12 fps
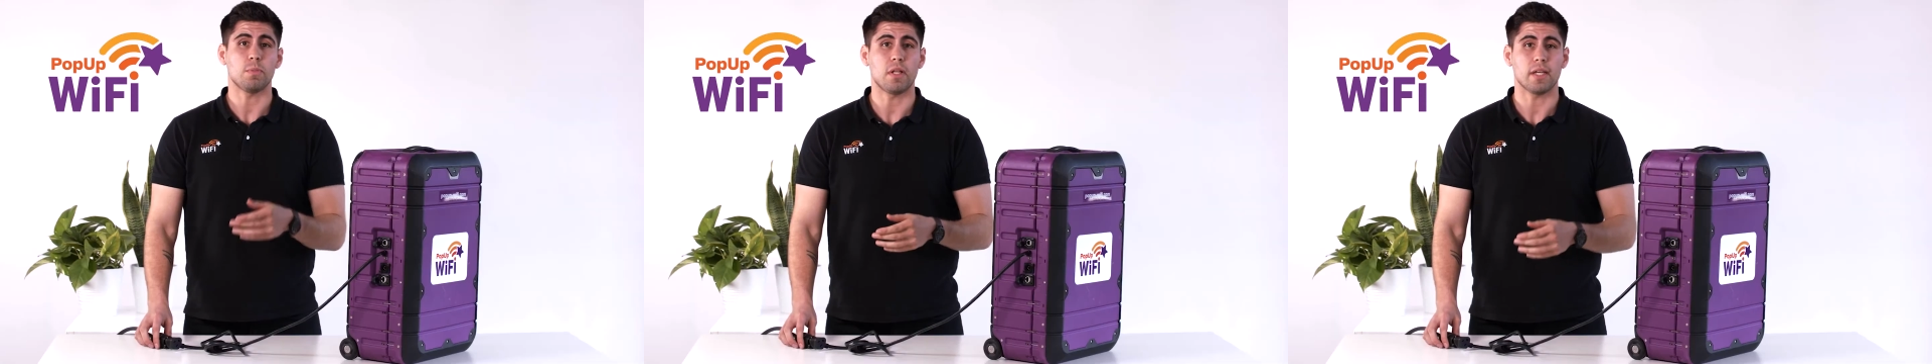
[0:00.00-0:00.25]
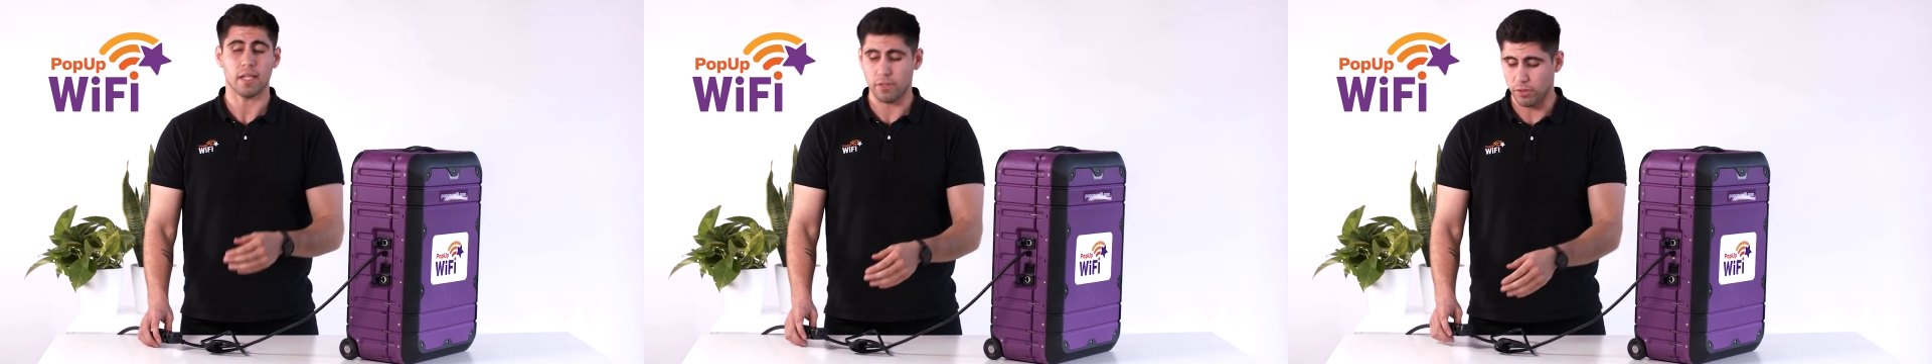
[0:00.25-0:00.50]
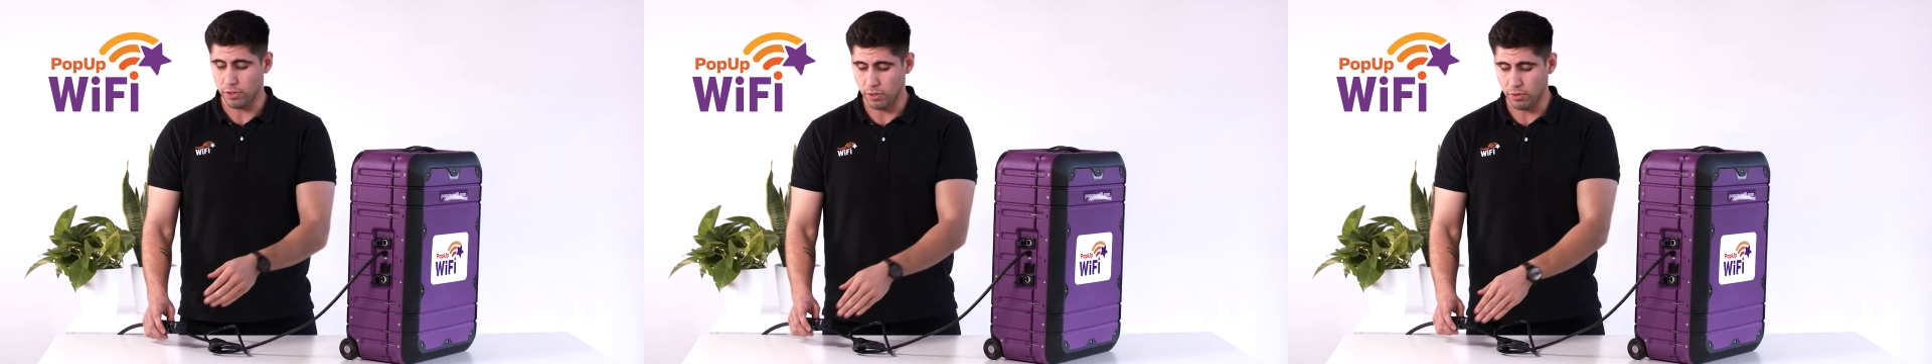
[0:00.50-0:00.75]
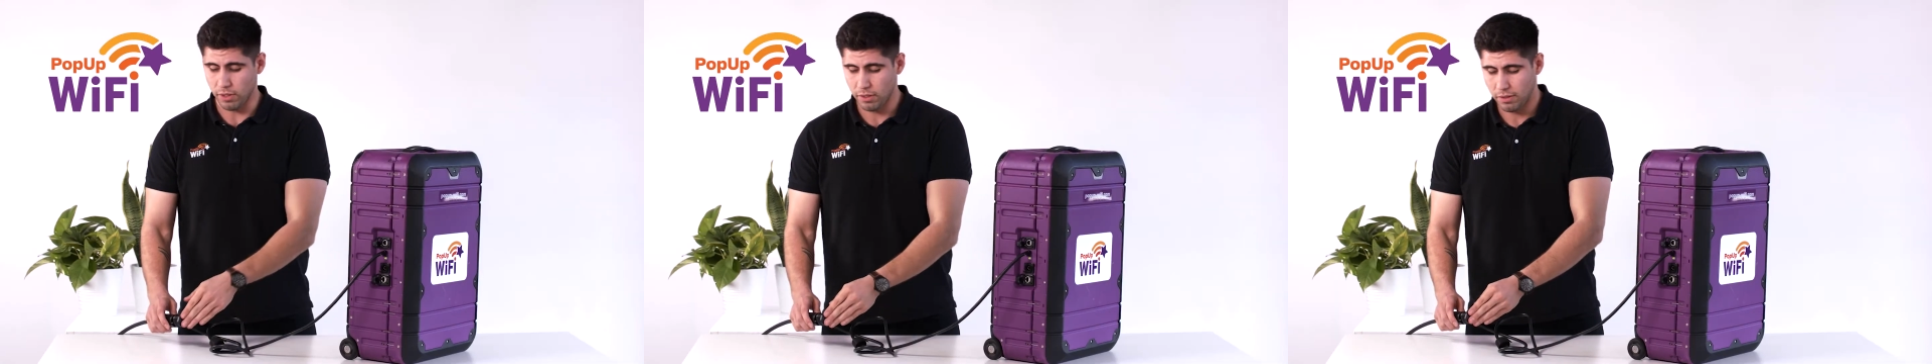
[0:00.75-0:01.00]
you plug in your
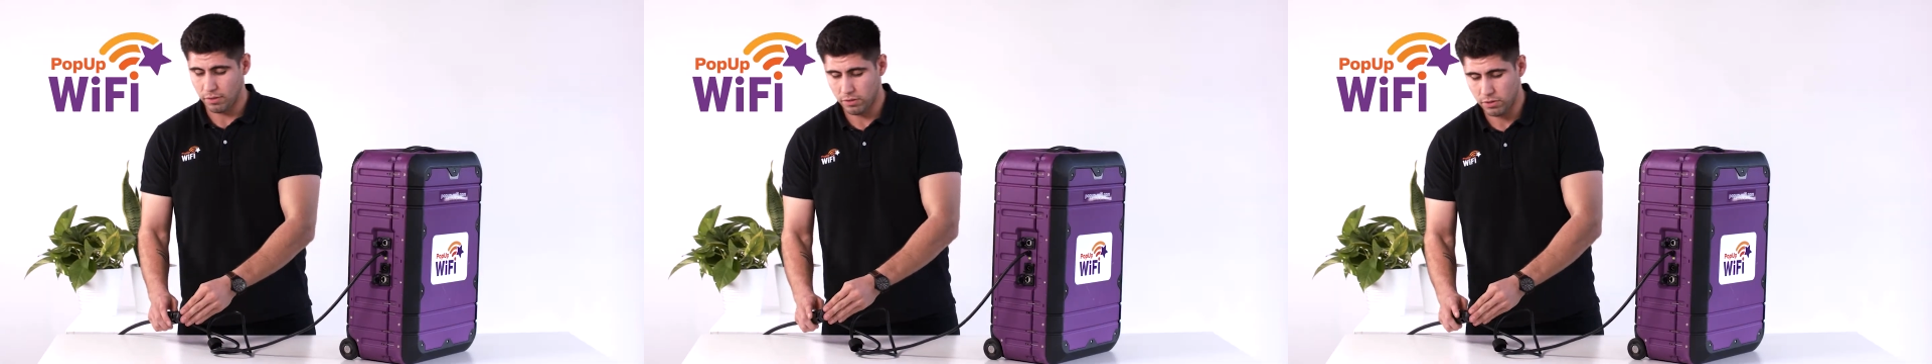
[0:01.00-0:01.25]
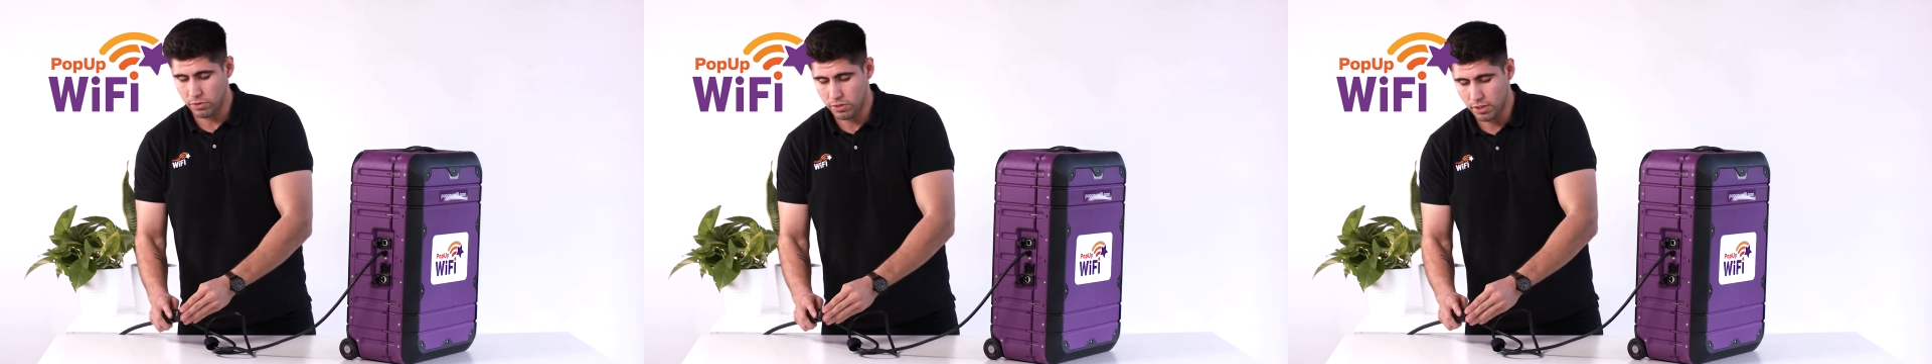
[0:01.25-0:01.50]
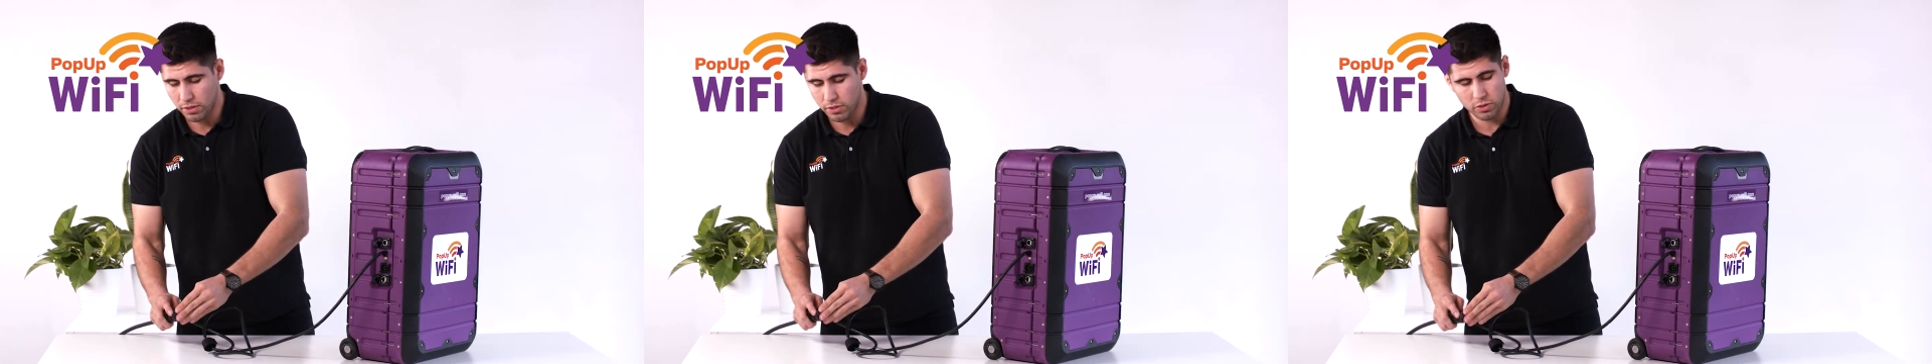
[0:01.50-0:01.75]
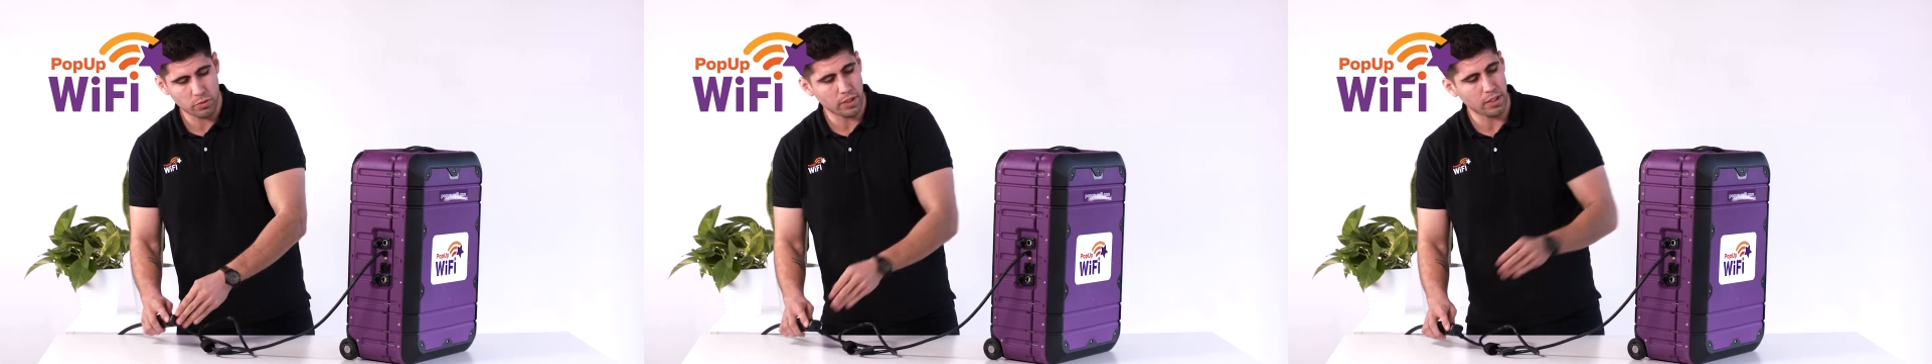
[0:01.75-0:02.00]
unit, you'll see
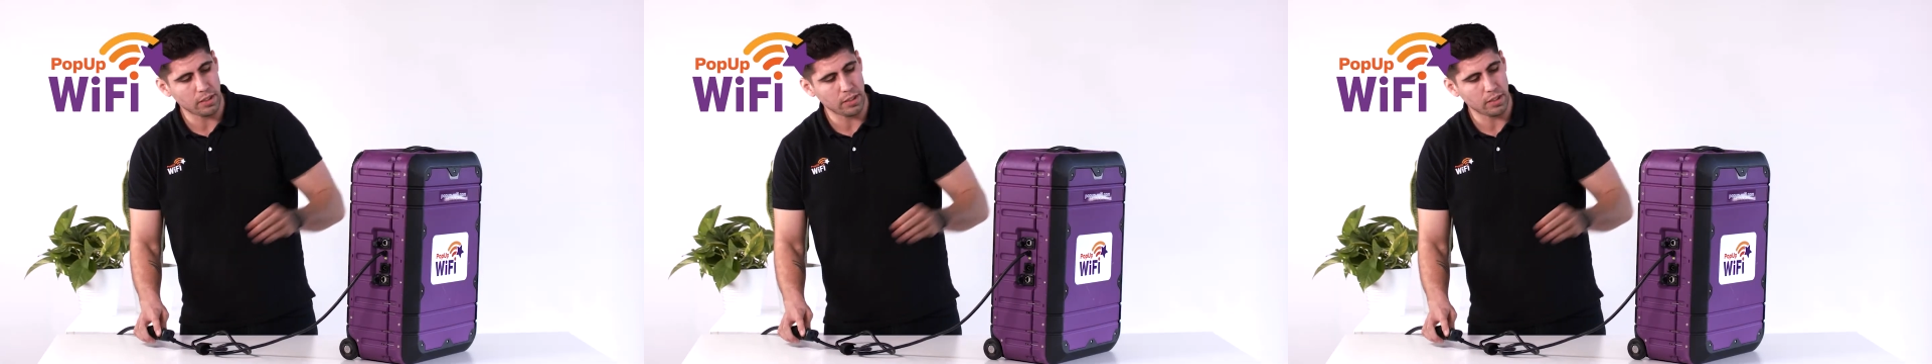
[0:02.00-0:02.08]
this green